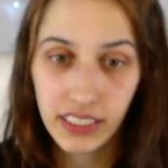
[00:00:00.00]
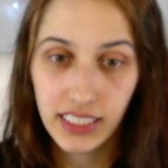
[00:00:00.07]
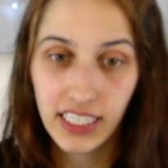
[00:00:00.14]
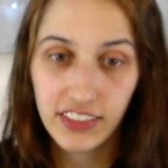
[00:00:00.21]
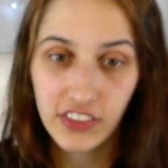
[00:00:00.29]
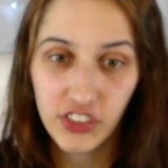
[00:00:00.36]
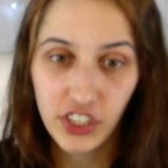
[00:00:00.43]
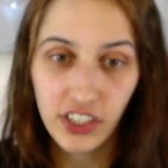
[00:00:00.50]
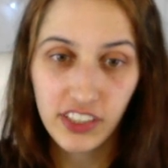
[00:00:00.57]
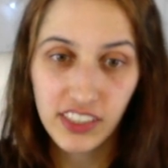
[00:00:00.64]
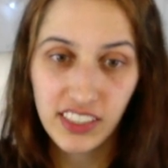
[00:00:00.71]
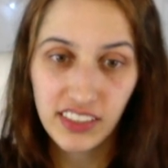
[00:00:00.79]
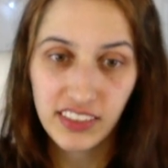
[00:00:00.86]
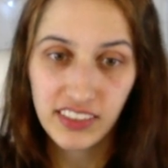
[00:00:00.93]
Last
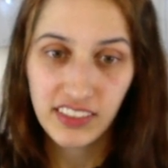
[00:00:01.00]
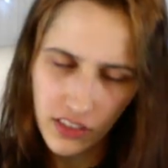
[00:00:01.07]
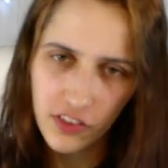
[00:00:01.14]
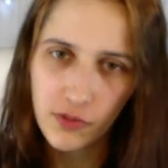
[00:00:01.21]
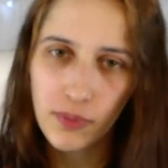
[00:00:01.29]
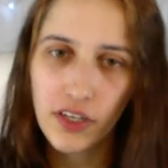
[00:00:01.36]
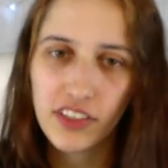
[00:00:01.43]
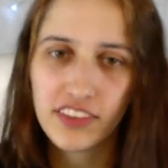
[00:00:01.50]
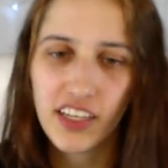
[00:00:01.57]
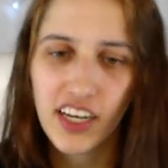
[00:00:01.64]
chocolates. This box